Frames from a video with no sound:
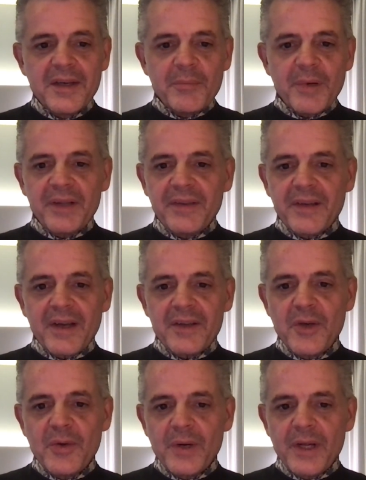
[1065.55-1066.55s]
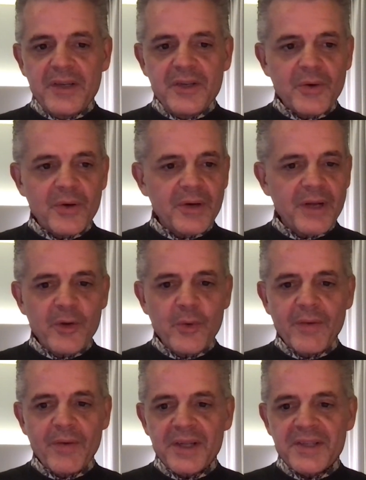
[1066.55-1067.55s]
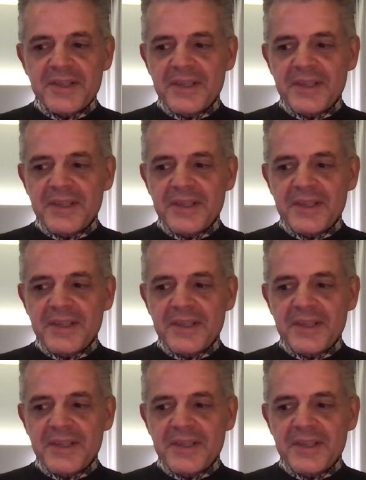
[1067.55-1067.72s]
But uh, you and your and whoever else is